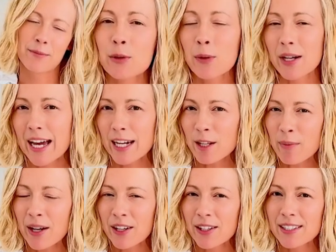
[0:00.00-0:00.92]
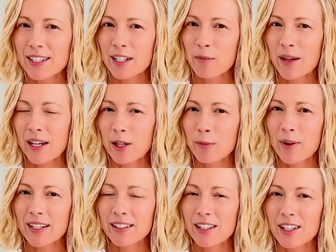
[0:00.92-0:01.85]
So organic butter is going to make your
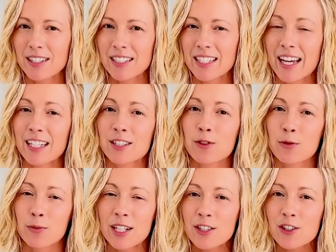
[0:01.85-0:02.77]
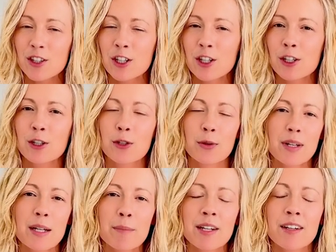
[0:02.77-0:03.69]
baked goods taste richer,
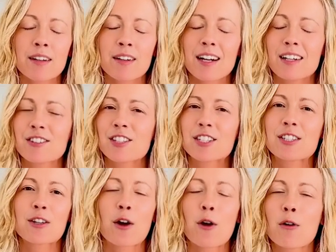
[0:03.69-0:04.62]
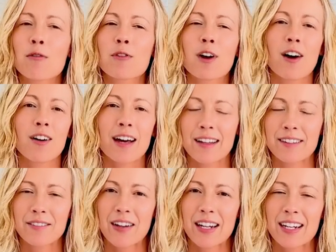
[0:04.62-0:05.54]
creamier, and just overall
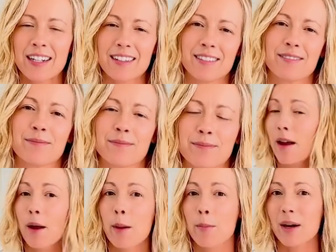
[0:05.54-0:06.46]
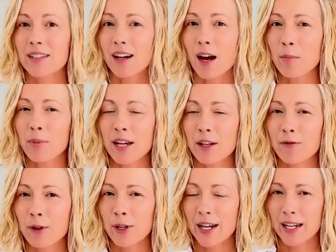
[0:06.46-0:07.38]
elevated. My top pick
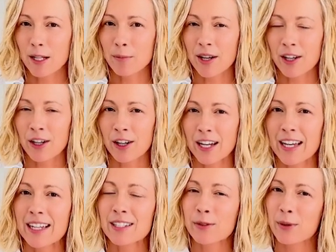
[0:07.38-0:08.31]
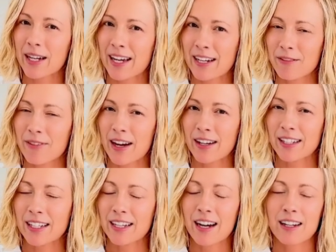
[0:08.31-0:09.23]
for organic butter is Organic
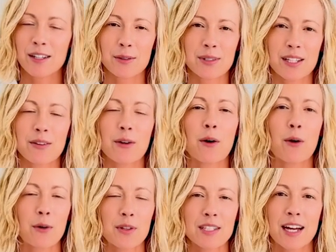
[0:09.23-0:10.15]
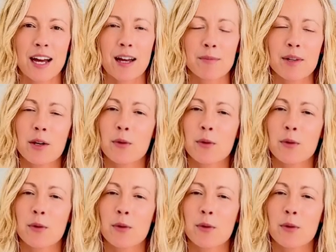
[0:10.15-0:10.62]
Valley. I use it all the time.